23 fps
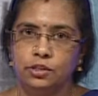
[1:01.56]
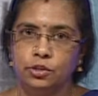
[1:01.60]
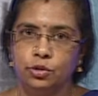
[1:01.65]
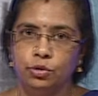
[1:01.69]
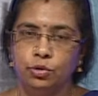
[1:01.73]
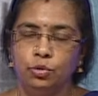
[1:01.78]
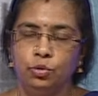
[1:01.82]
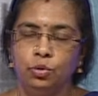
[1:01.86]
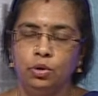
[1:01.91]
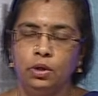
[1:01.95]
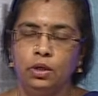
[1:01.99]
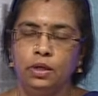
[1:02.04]
a
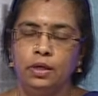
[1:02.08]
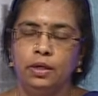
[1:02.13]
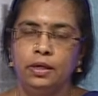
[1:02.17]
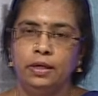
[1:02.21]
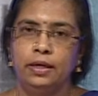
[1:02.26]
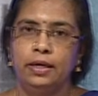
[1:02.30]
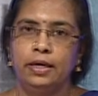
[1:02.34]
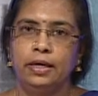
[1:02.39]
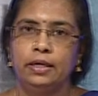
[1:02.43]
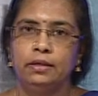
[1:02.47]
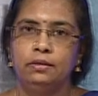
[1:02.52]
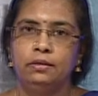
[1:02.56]
whole,
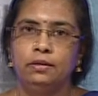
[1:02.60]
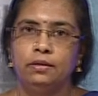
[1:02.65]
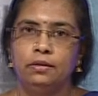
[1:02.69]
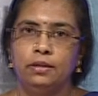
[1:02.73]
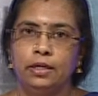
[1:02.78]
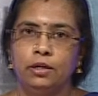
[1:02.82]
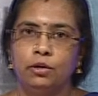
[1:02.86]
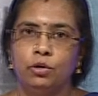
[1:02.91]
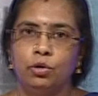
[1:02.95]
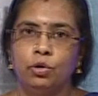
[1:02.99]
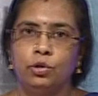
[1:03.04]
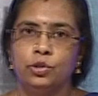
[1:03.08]
and they
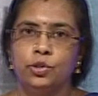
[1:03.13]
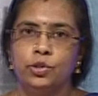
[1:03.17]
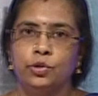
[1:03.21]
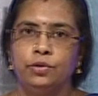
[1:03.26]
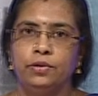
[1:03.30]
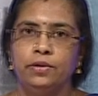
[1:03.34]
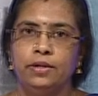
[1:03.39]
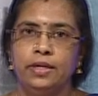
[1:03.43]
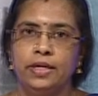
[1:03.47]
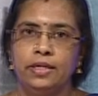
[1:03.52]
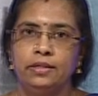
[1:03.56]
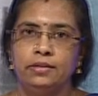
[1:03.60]
are also
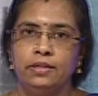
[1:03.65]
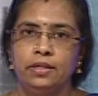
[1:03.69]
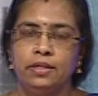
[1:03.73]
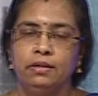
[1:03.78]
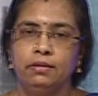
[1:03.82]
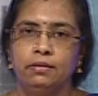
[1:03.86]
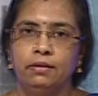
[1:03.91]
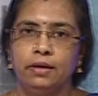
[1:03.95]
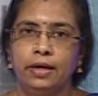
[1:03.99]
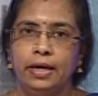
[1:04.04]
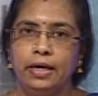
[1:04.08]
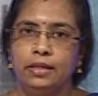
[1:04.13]
creating
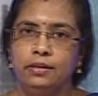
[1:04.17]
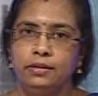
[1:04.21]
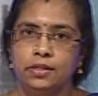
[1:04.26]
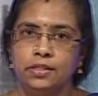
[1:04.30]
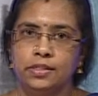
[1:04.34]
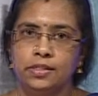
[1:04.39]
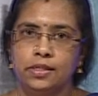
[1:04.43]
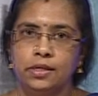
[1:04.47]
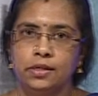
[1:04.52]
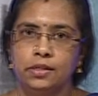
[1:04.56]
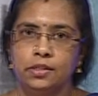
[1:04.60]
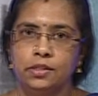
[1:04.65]
health
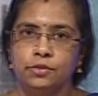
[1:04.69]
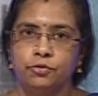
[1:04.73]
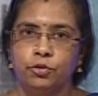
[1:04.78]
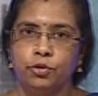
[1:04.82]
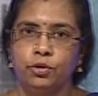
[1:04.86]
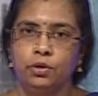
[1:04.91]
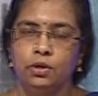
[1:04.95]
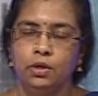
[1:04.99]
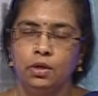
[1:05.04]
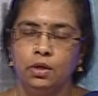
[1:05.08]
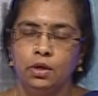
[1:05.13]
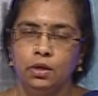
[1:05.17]
hazards for
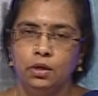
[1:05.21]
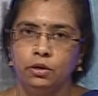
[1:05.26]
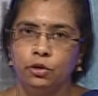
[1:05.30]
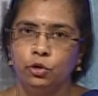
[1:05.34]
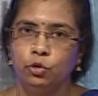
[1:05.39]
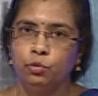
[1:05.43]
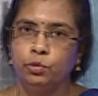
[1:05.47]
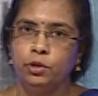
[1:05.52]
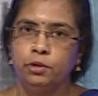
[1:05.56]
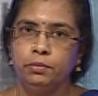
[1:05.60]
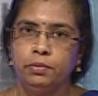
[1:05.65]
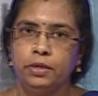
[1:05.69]

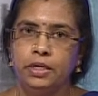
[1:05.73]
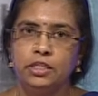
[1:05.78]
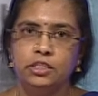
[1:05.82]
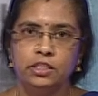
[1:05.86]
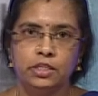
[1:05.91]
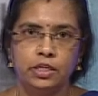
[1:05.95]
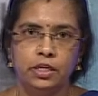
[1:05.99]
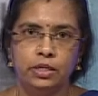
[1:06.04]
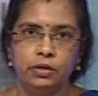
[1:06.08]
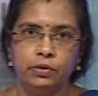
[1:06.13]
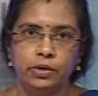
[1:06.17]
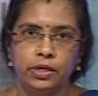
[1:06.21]
human beings
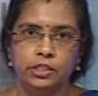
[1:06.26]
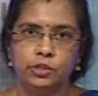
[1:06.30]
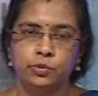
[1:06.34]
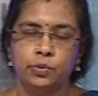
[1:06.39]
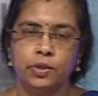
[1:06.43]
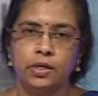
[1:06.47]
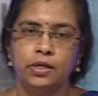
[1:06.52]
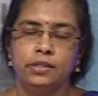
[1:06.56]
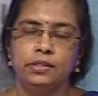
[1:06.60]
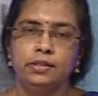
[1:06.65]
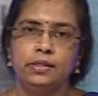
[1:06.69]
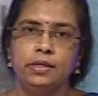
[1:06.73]
as well
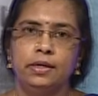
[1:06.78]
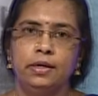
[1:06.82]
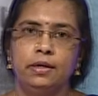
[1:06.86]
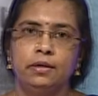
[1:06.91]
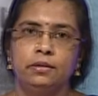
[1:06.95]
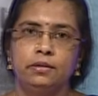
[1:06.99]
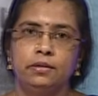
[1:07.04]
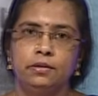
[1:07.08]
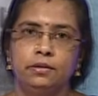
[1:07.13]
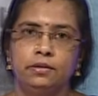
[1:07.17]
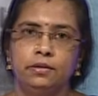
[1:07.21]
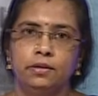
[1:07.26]
as the
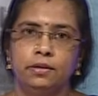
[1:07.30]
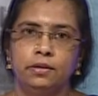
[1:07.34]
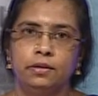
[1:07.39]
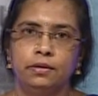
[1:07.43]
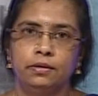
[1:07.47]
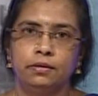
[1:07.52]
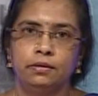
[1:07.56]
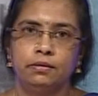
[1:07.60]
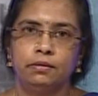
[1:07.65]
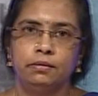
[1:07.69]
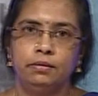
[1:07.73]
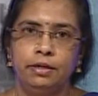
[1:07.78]
other
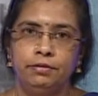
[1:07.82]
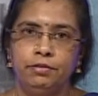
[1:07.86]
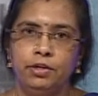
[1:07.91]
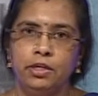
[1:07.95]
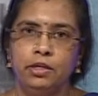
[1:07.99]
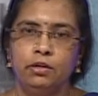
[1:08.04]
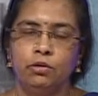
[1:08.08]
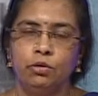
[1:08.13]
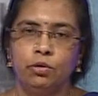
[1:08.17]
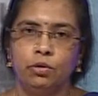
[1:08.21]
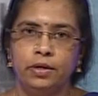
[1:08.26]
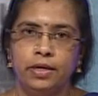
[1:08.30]

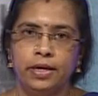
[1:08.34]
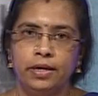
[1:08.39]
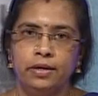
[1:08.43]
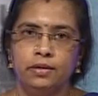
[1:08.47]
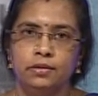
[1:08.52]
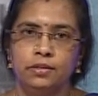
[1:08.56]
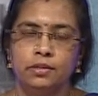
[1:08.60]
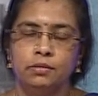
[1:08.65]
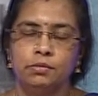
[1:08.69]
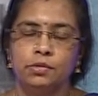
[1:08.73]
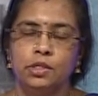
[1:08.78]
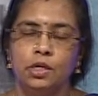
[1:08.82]
living
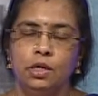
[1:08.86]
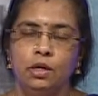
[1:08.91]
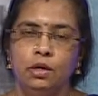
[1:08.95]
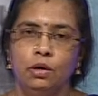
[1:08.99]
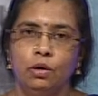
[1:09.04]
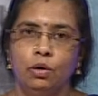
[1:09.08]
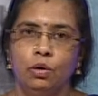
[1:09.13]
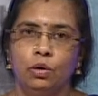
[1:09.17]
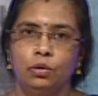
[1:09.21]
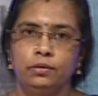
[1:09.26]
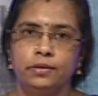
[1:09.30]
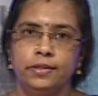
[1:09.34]
organisms
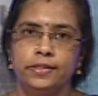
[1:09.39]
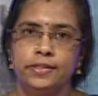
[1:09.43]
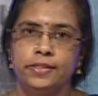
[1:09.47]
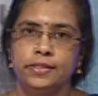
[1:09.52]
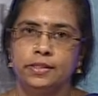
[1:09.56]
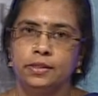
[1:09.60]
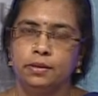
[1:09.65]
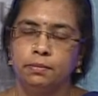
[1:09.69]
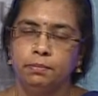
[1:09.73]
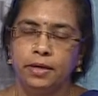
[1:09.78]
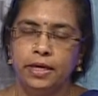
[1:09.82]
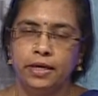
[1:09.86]
on this
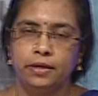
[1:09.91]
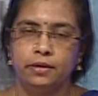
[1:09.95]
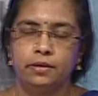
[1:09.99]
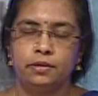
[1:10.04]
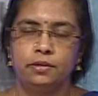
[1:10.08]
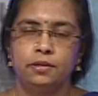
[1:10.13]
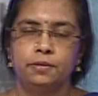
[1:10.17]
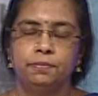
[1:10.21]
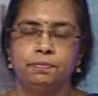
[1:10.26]
planet.